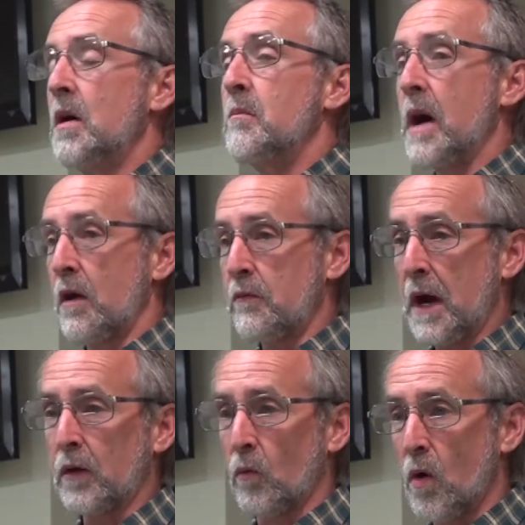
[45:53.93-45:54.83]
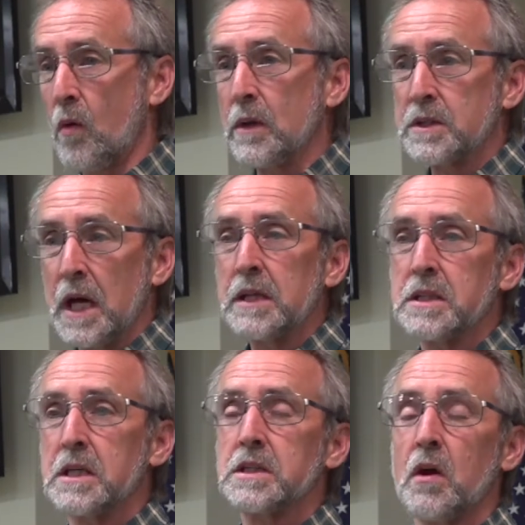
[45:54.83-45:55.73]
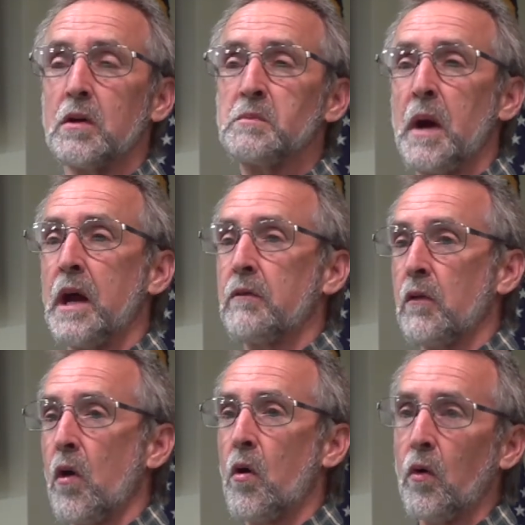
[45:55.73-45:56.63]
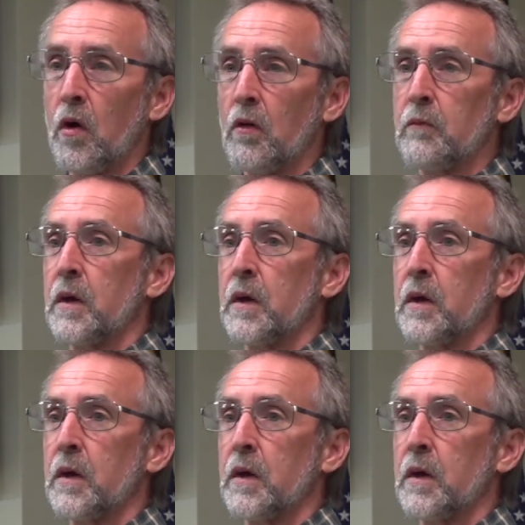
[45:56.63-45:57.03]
Matter of fact, Romans 8 says there is pain for the whole earth